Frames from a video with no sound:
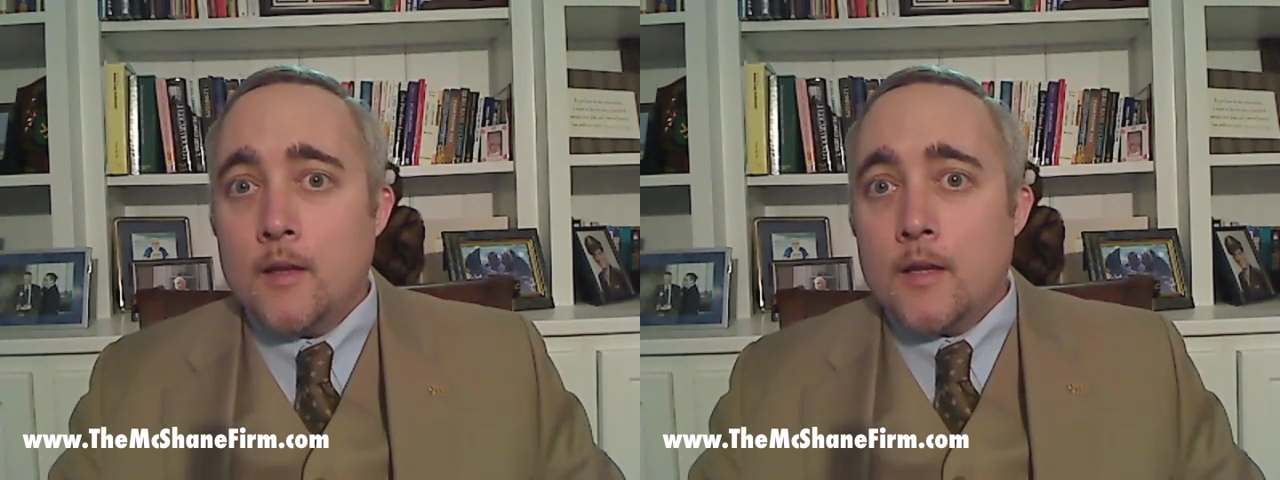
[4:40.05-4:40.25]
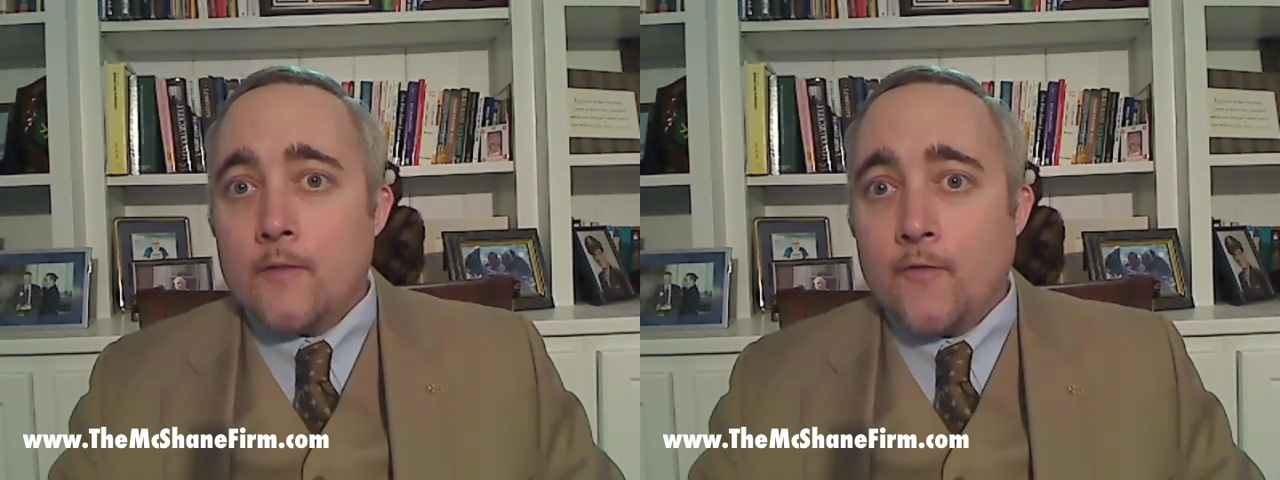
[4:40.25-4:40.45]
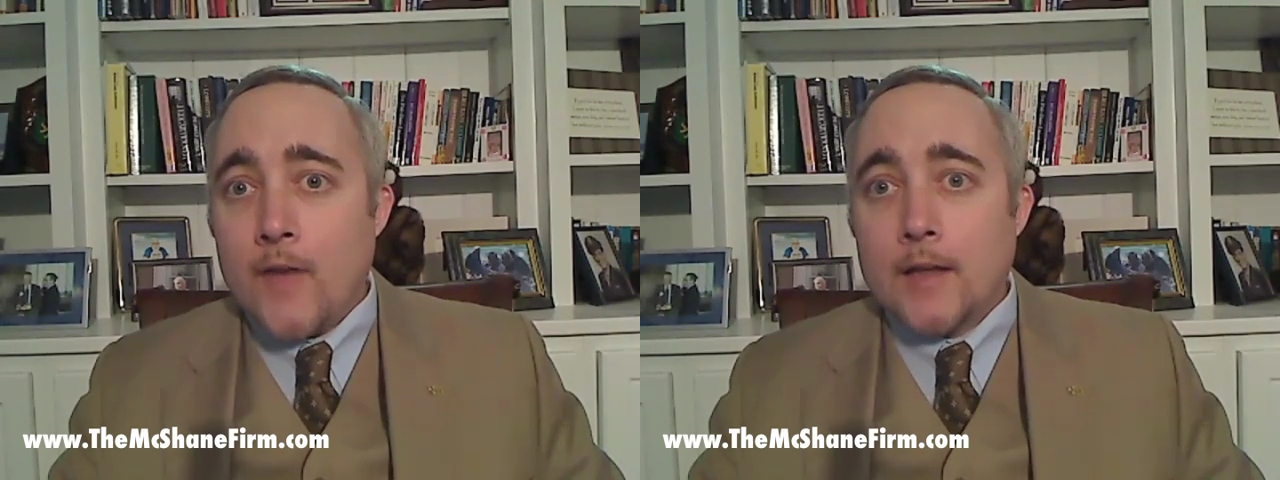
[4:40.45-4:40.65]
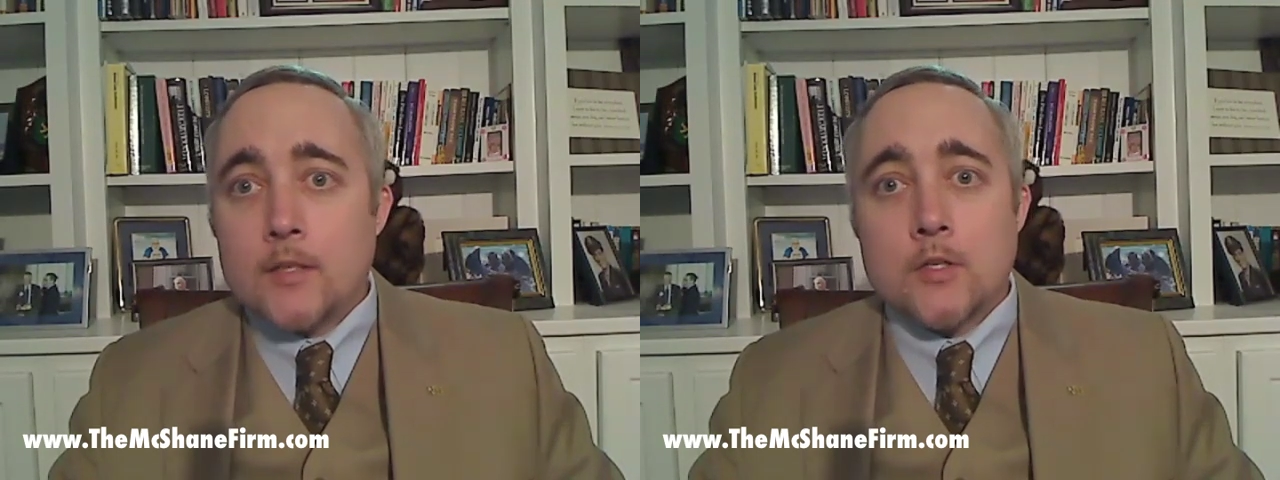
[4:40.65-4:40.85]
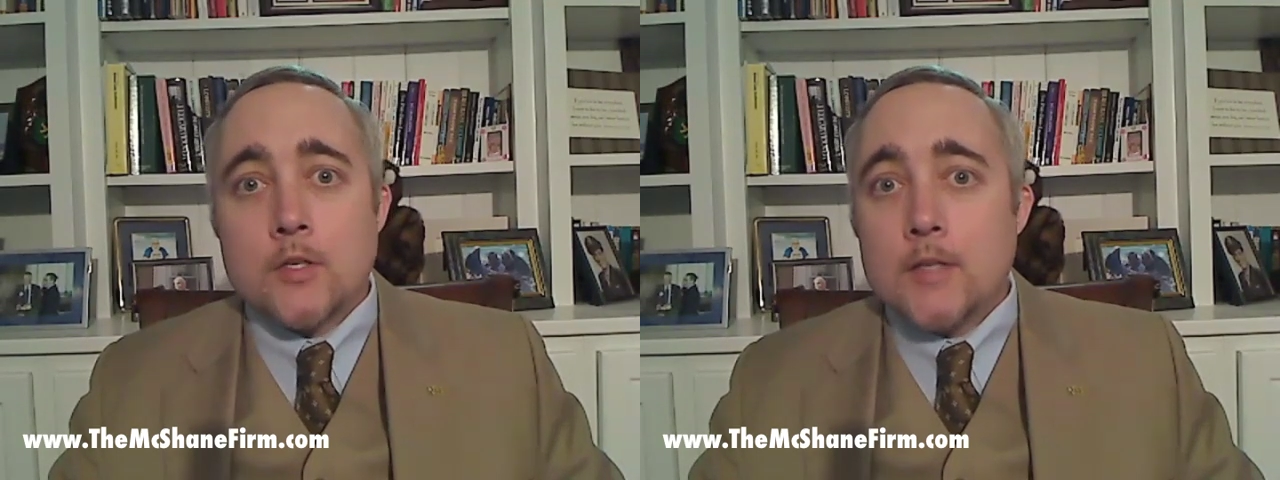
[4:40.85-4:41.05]
In fact,
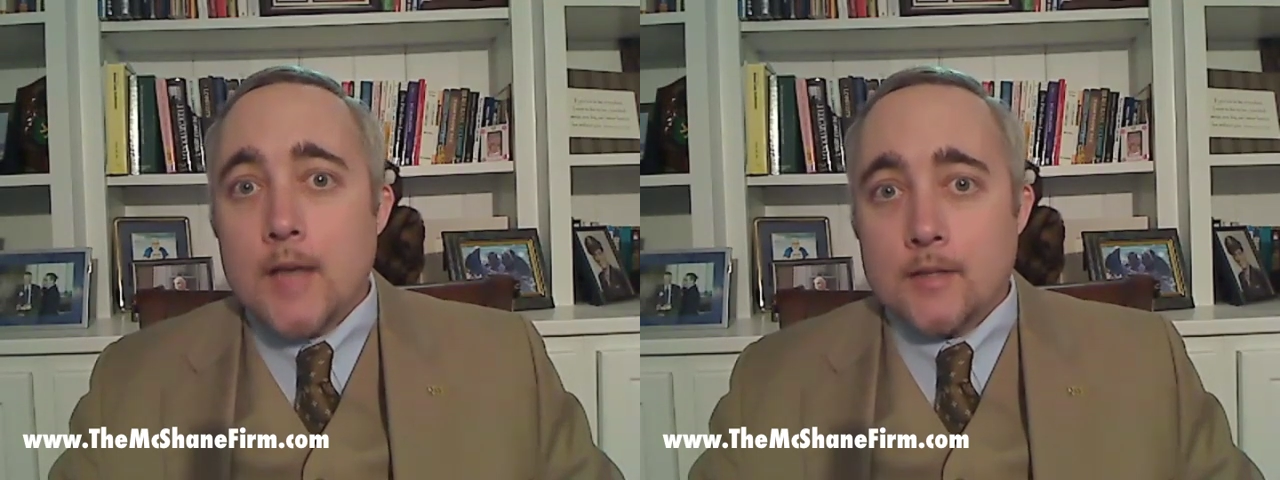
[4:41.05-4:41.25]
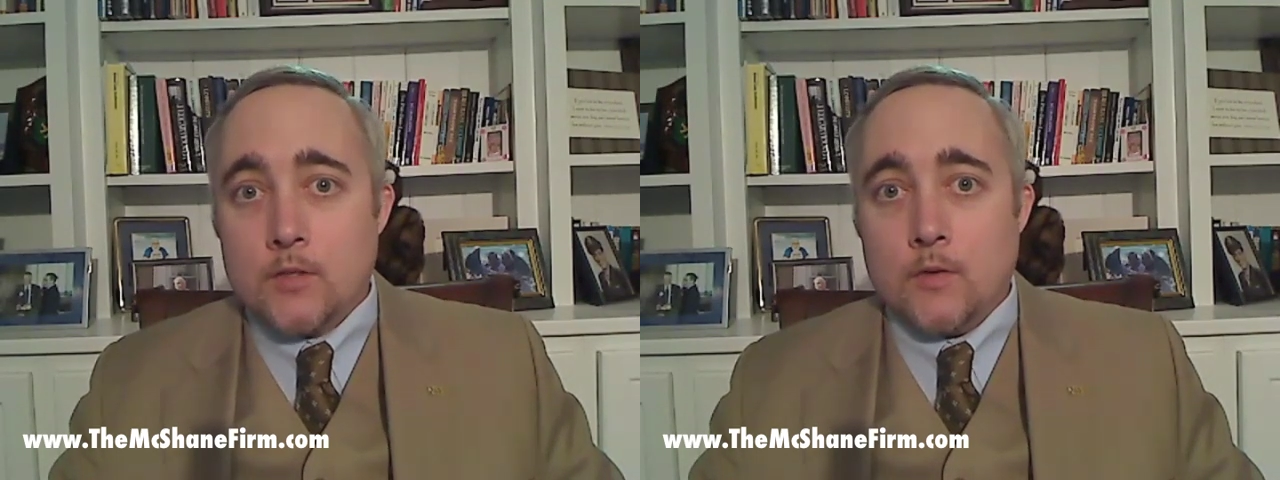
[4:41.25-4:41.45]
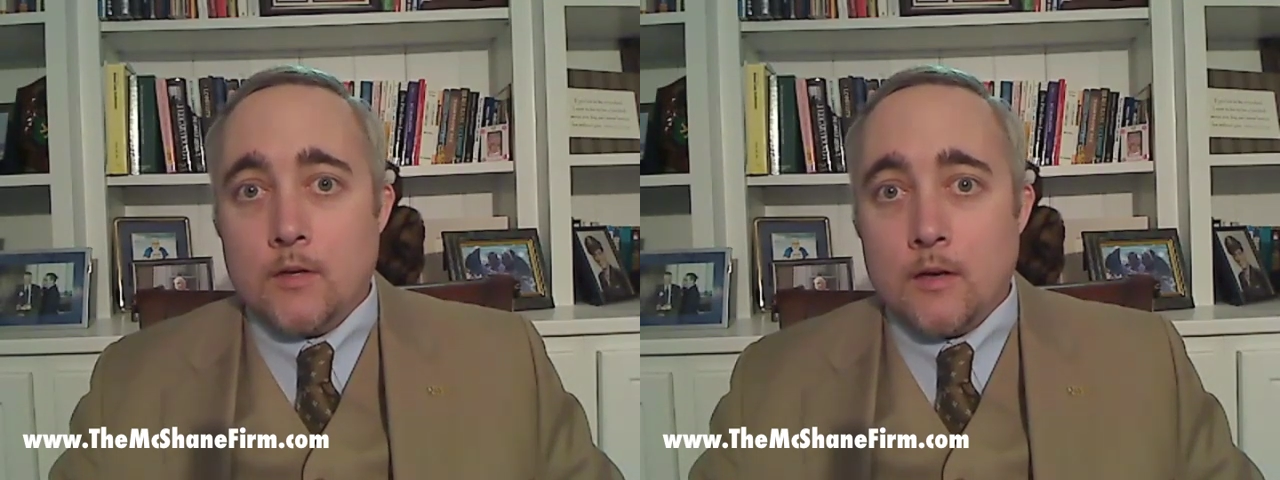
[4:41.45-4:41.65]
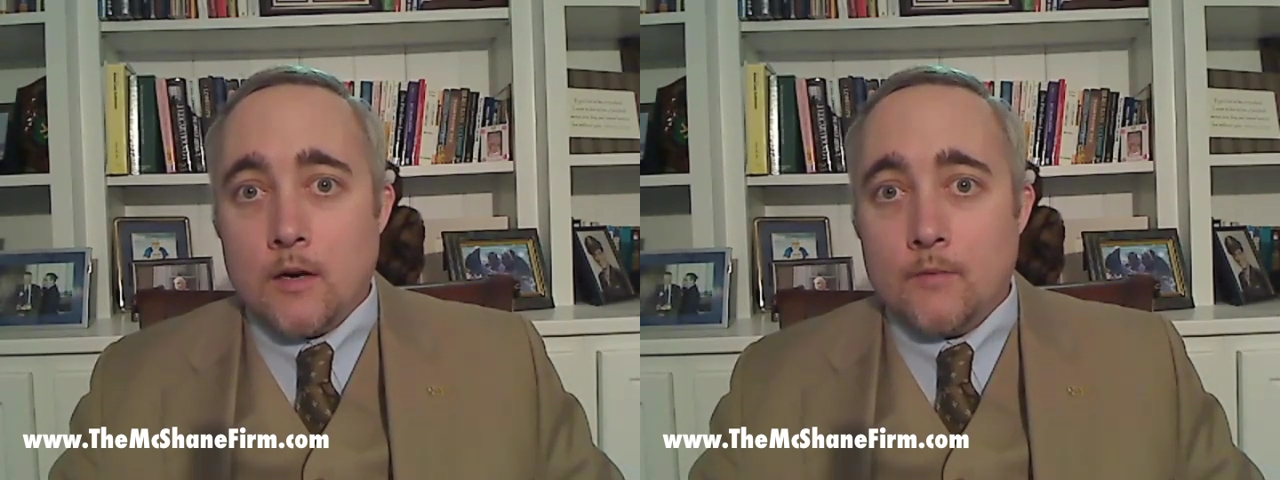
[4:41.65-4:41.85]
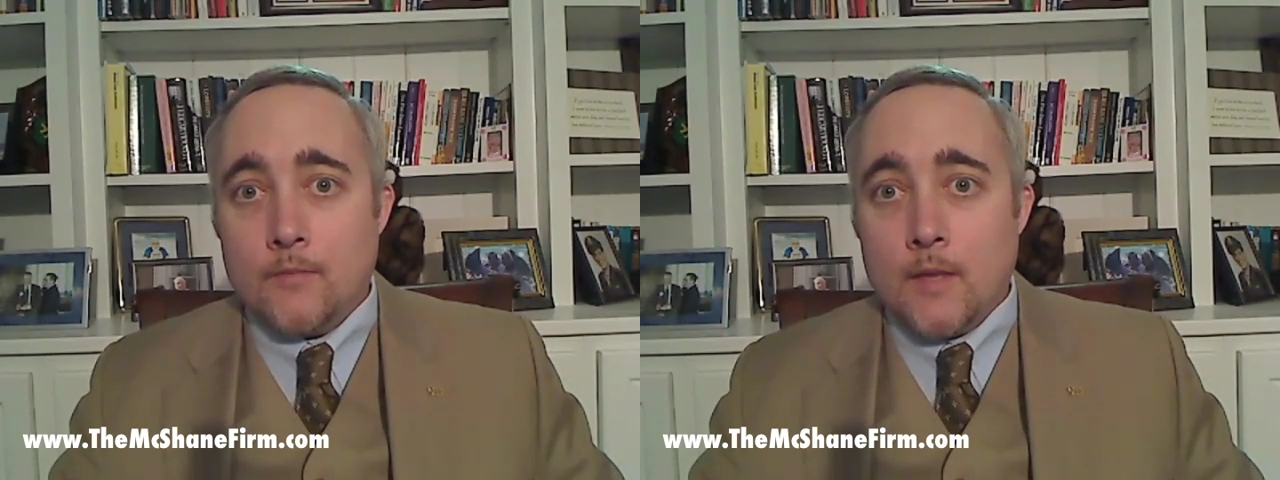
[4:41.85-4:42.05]
you should not do it at
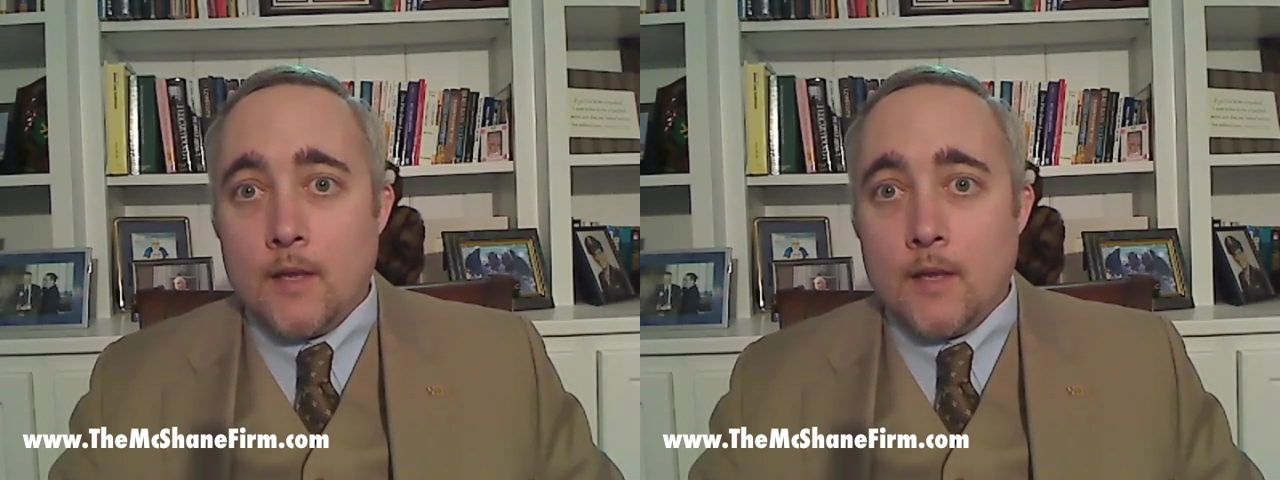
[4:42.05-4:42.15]
all.